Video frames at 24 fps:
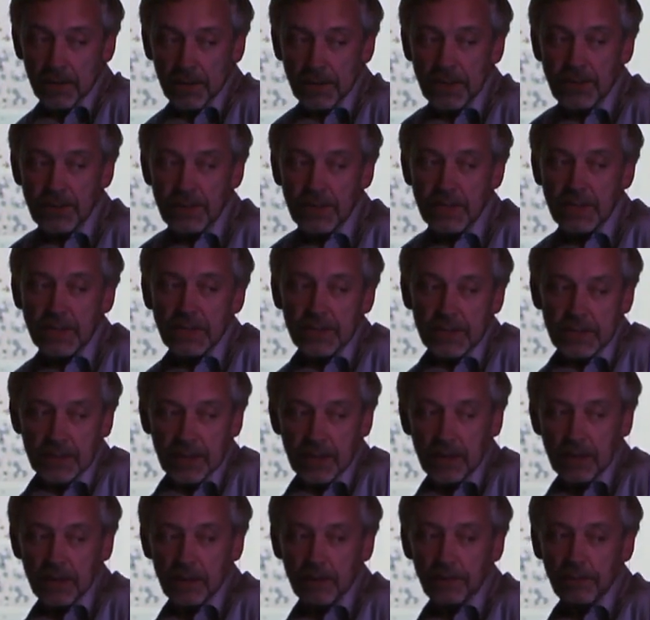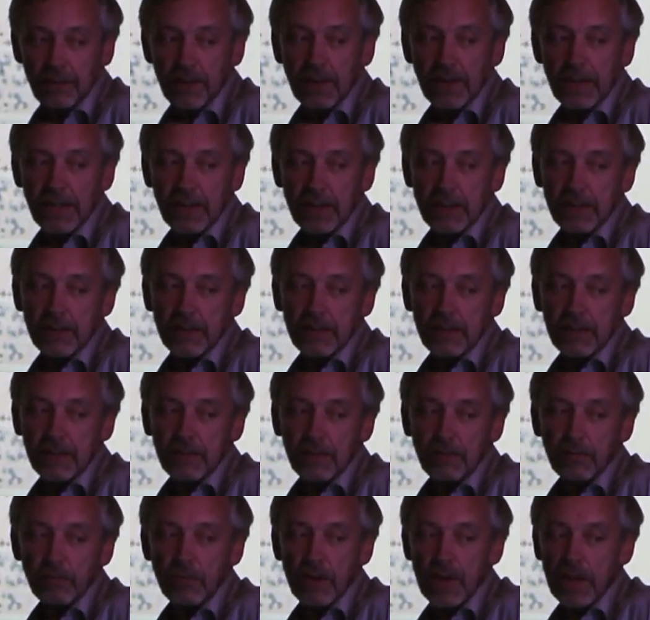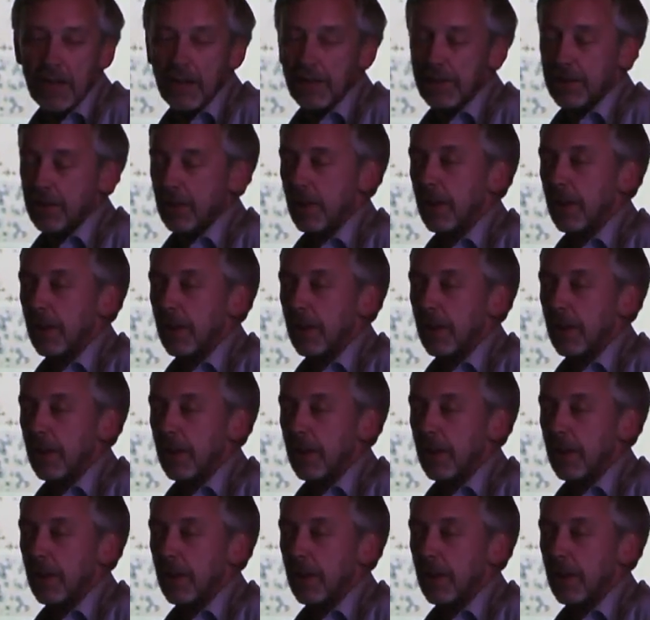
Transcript: this is a fairly rare